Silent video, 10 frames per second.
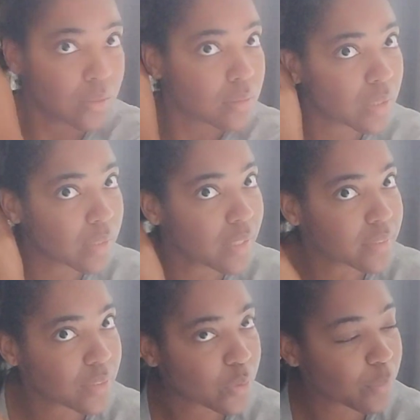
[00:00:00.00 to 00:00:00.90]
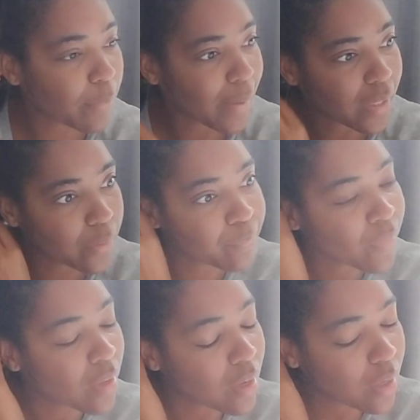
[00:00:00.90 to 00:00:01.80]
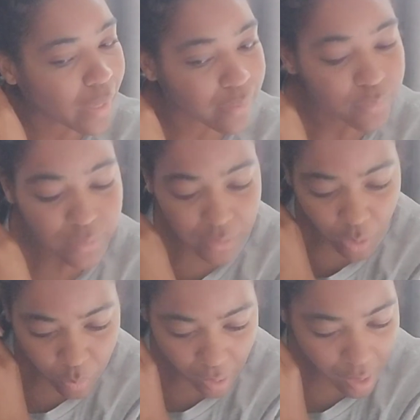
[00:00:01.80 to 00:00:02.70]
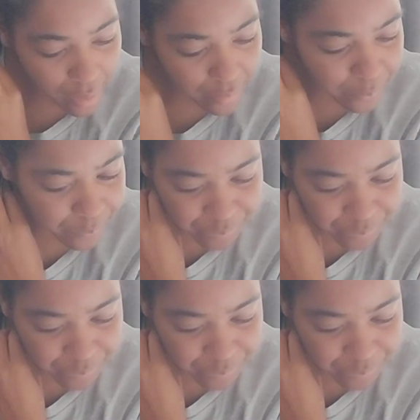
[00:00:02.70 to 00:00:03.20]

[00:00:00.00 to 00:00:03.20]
think that's a little bit better. Okay, so I